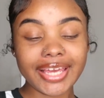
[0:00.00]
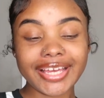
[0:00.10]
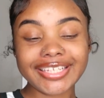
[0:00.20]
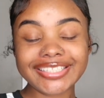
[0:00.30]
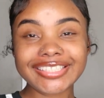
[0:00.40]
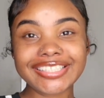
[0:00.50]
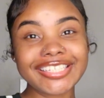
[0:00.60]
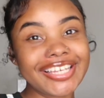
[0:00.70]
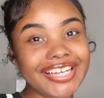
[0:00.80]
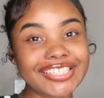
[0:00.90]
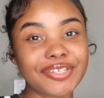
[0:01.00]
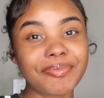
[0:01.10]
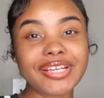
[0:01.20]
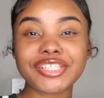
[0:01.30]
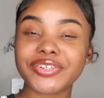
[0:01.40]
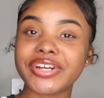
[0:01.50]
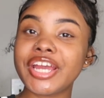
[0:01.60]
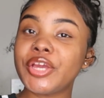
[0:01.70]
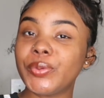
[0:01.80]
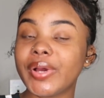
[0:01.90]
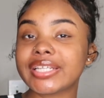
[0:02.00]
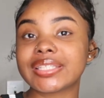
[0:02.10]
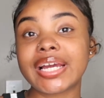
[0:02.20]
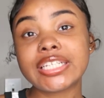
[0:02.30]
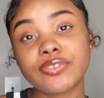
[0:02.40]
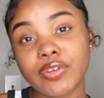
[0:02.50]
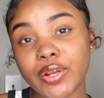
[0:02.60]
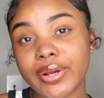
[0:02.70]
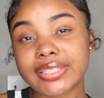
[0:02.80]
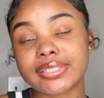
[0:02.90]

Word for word: And yeah, so make sure you guys like this video and